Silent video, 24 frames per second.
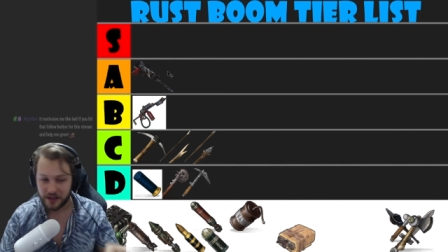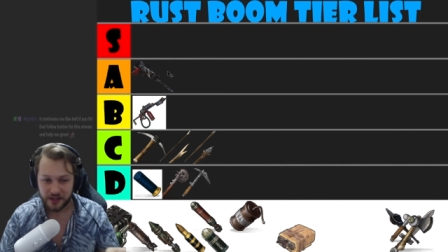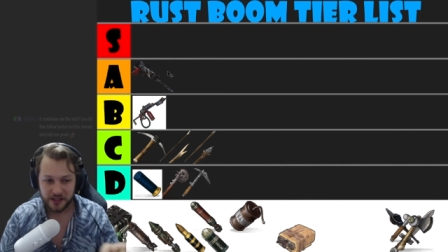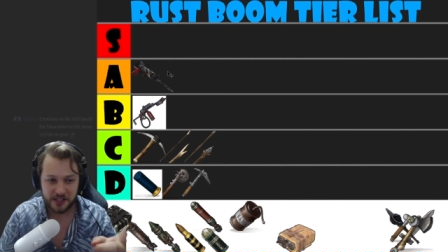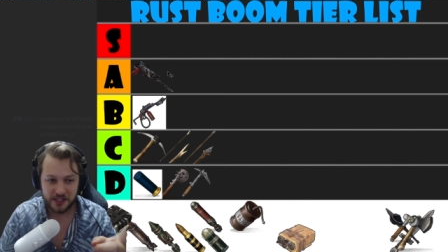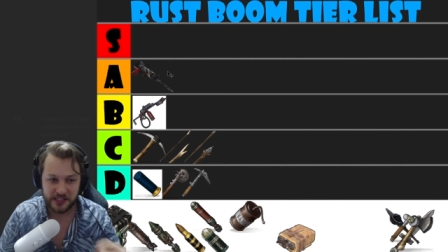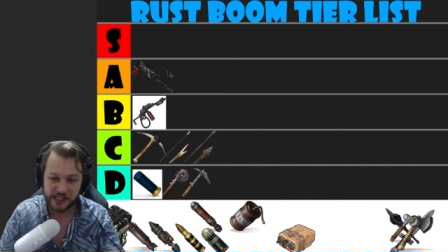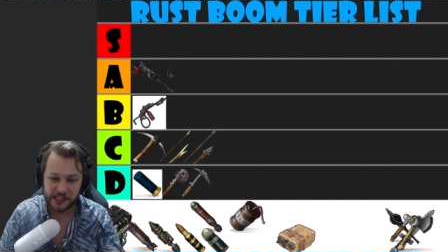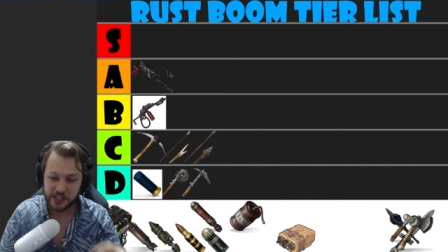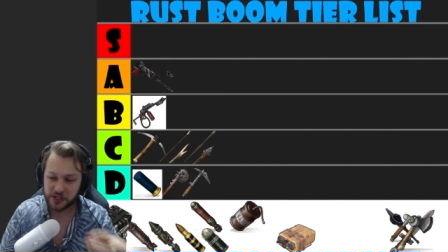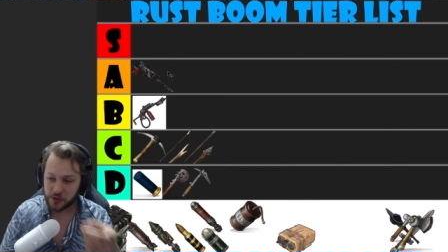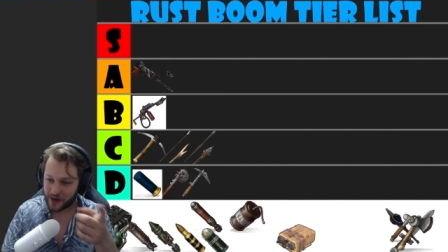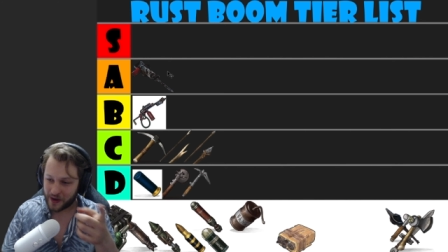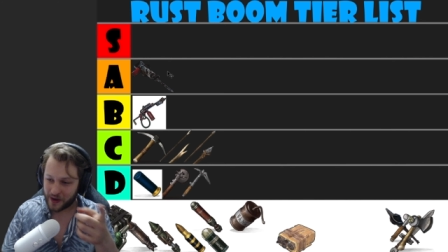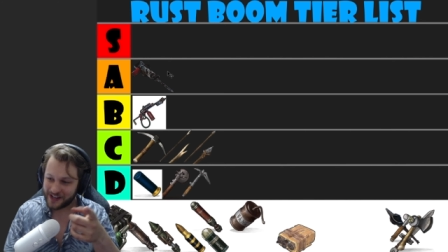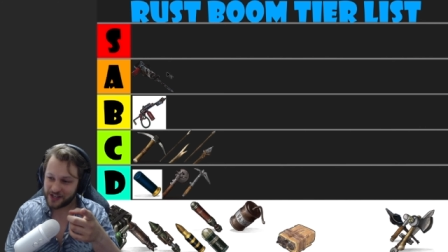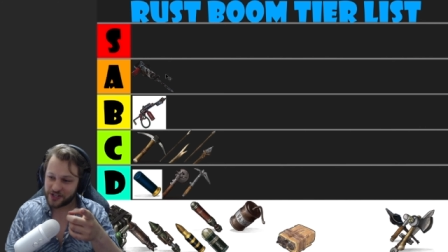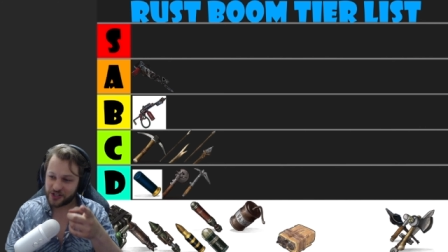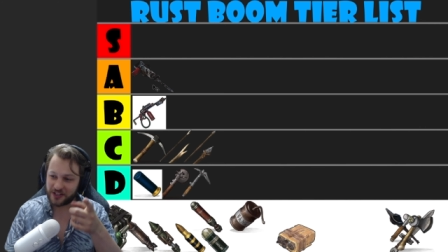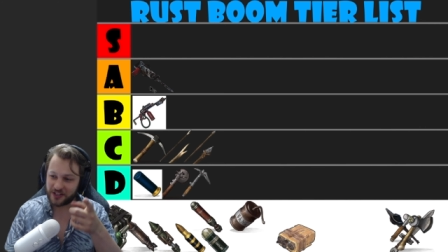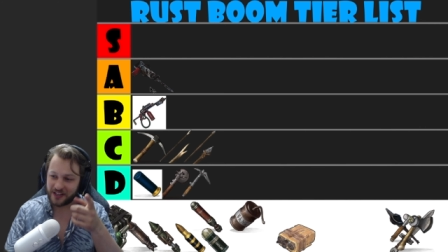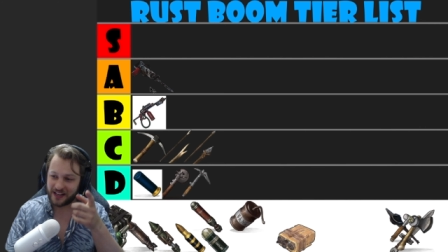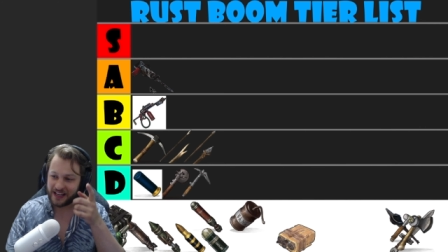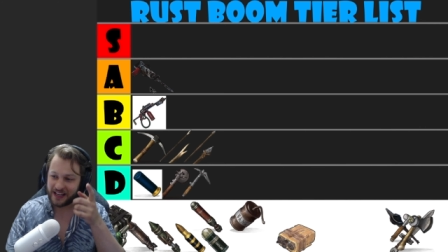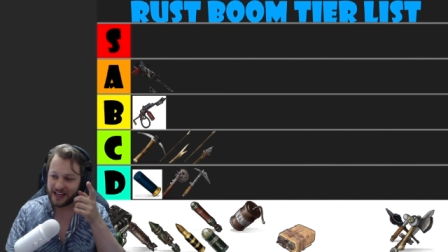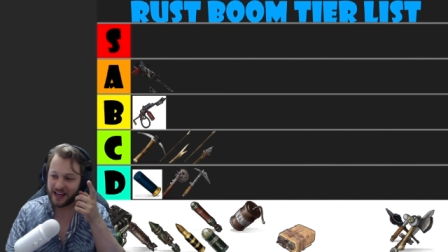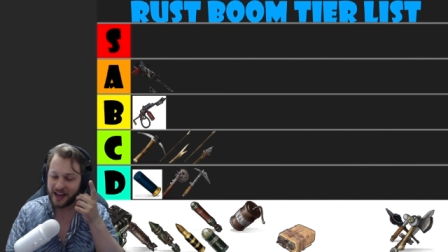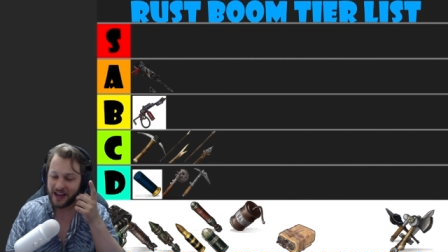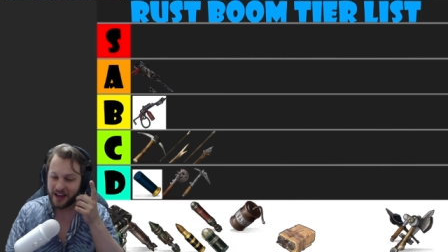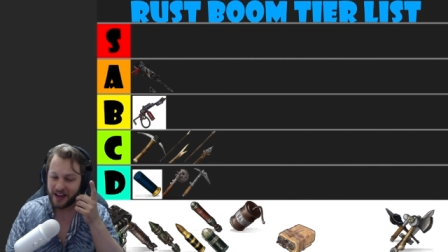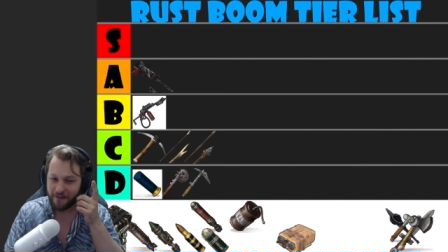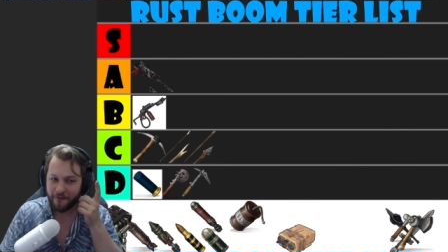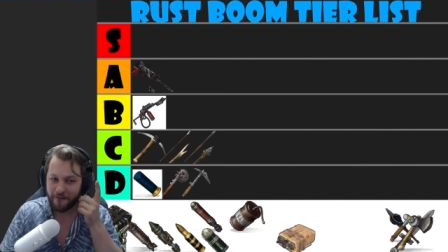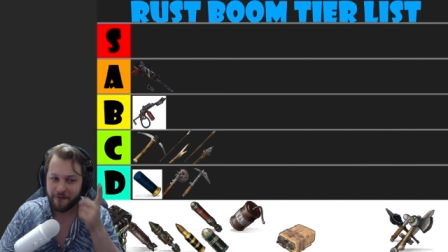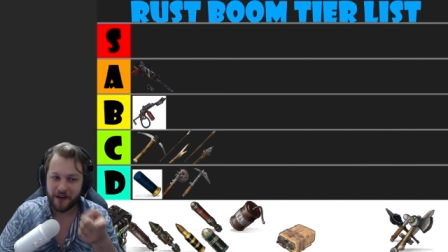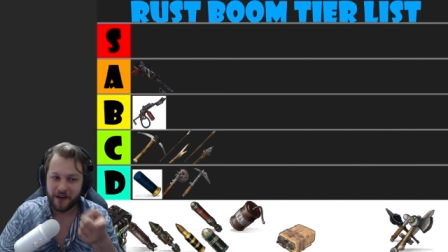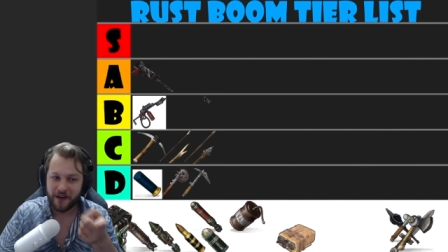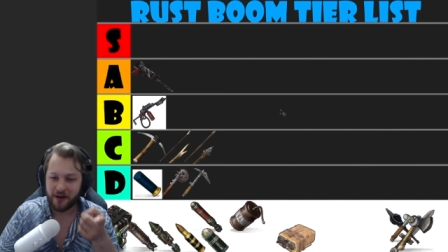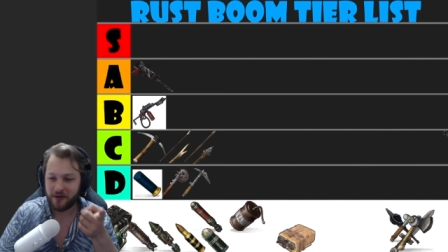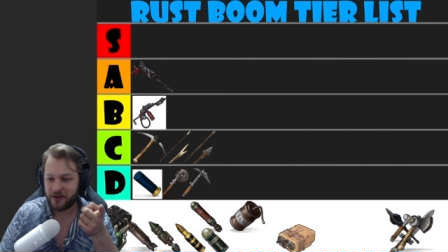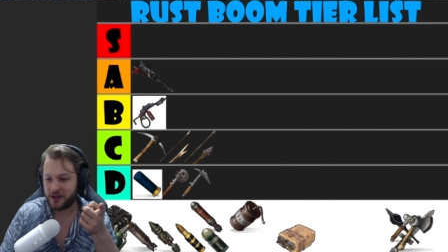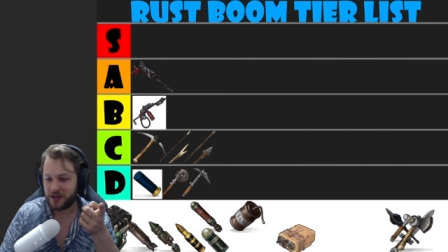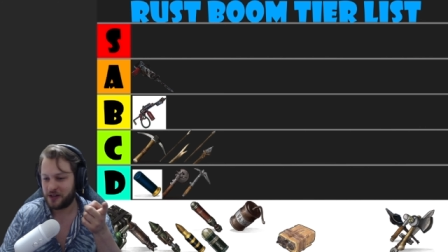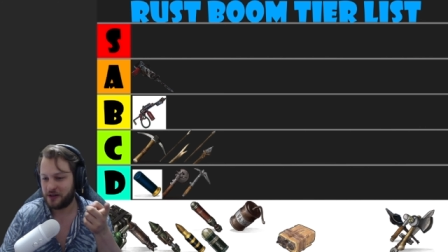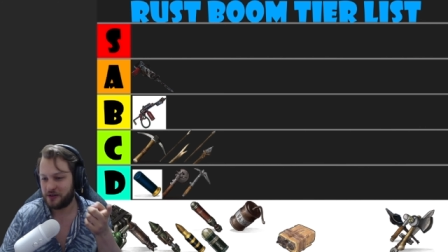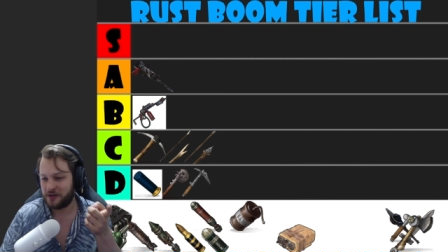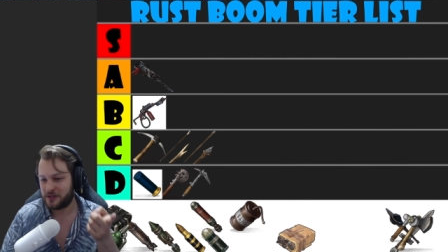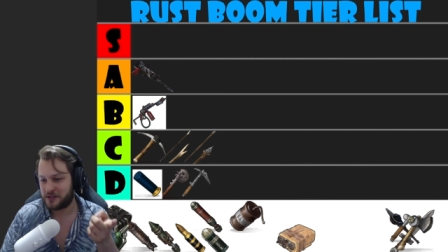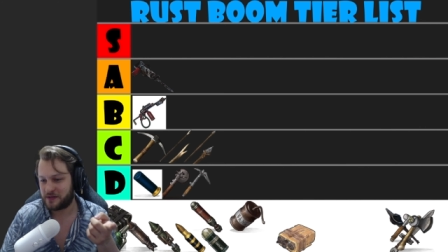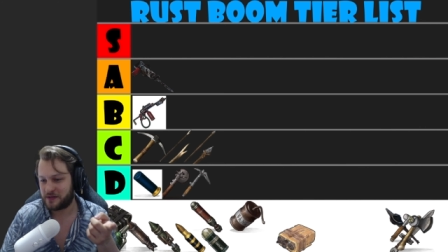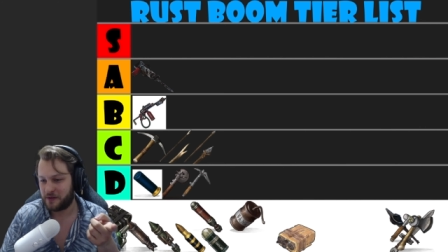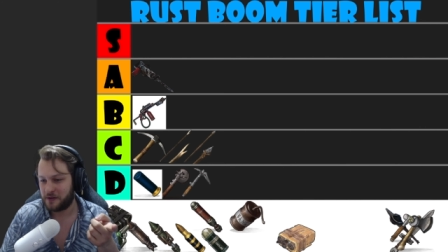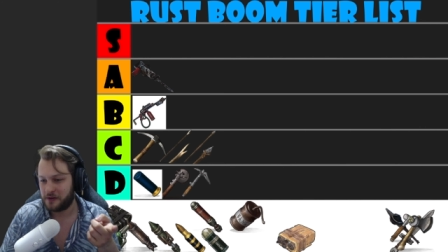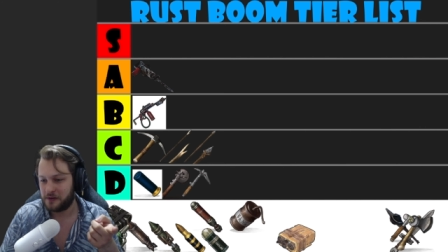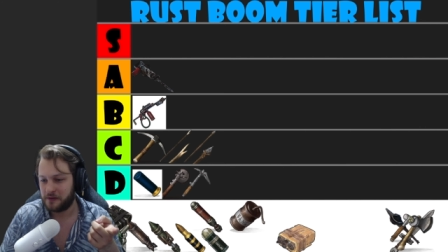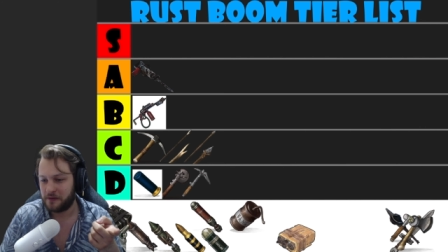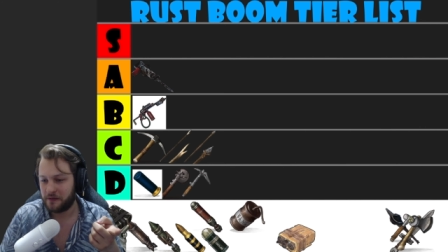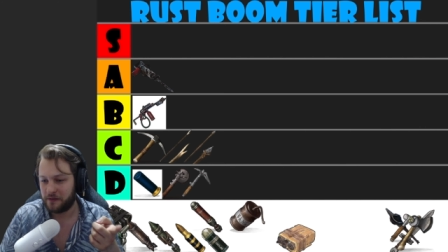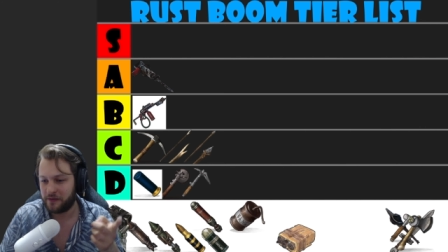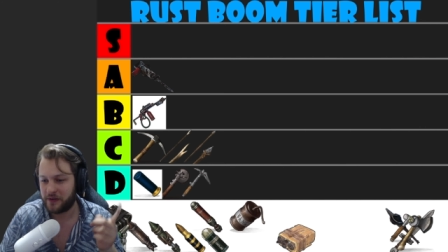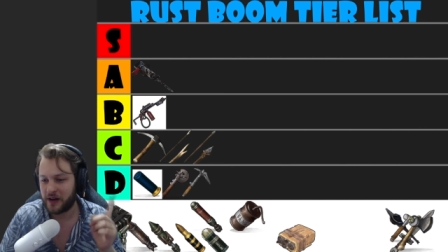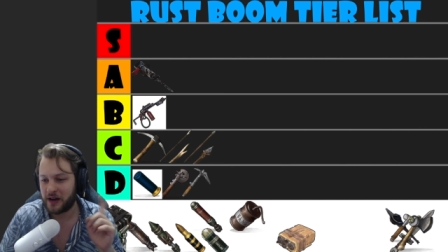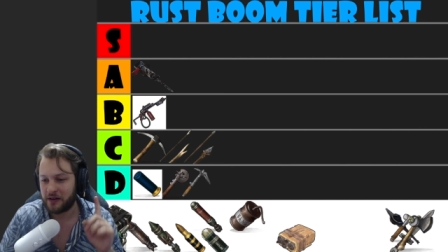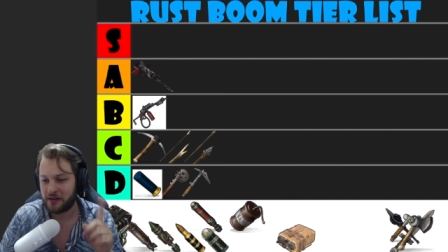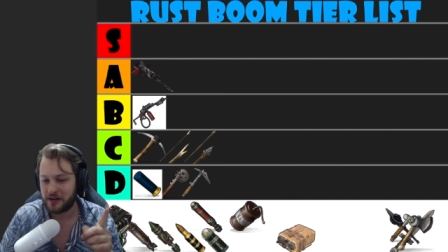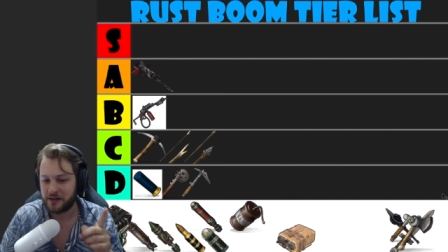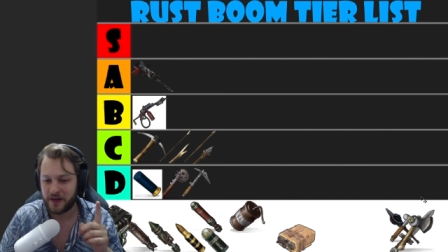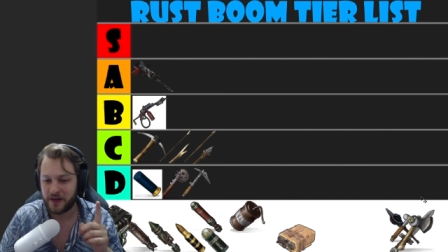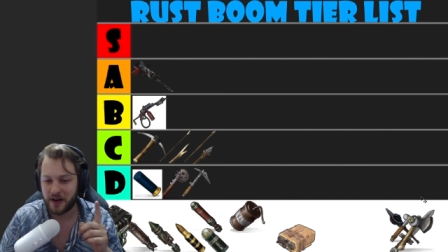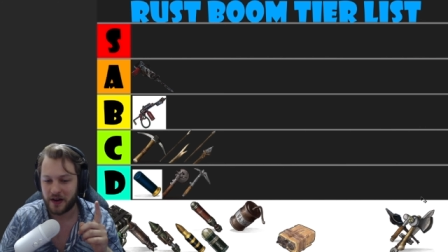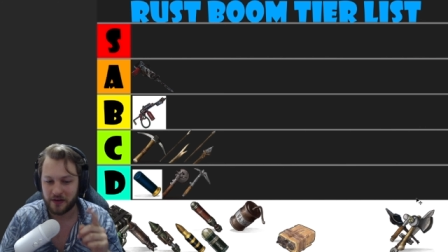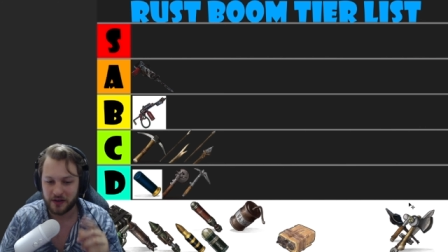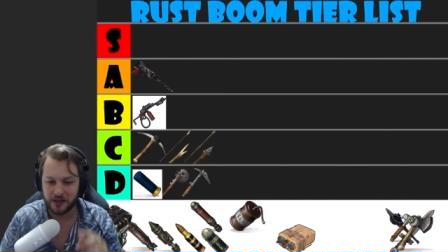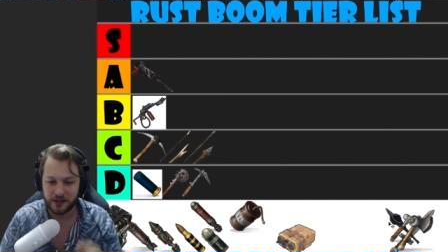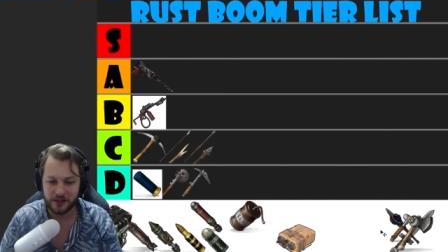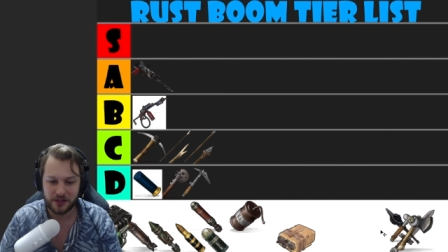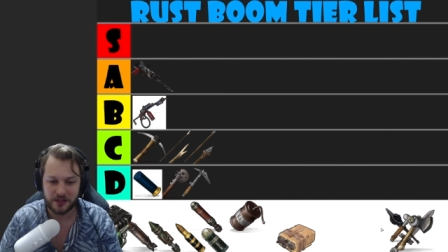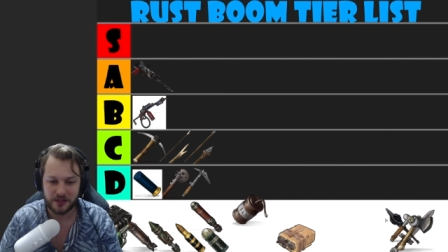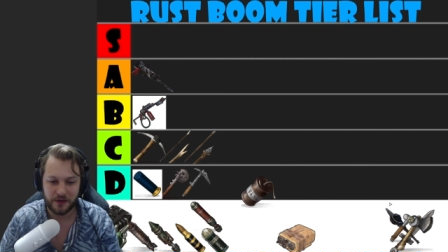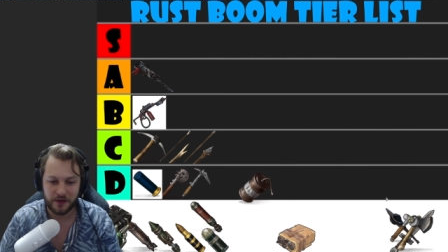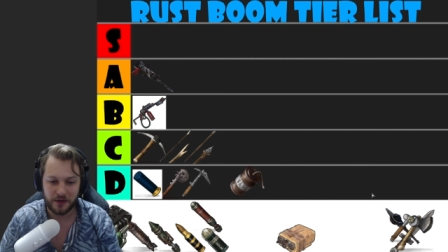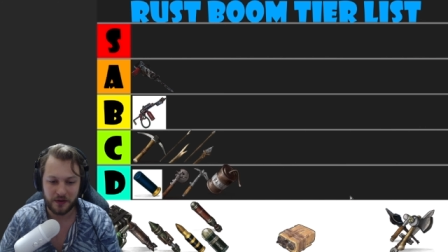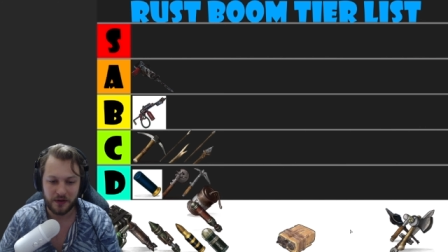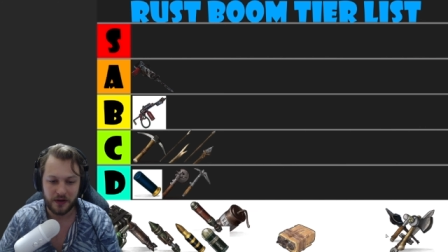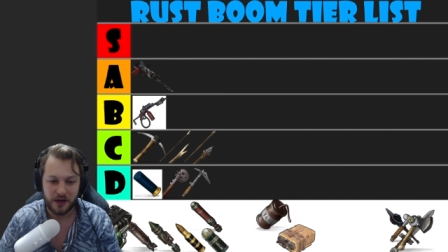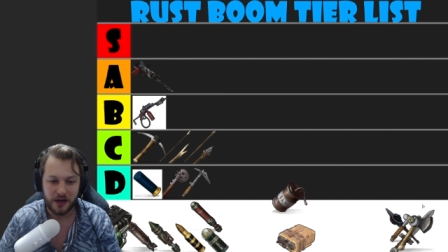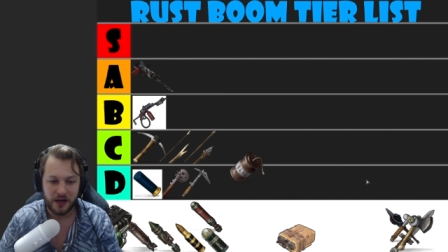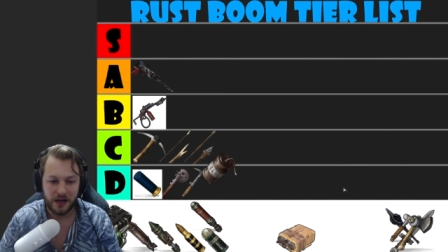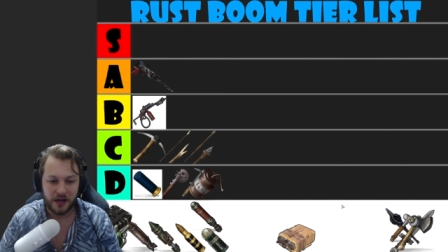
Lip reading: Situationally, very useful. Very, very useful.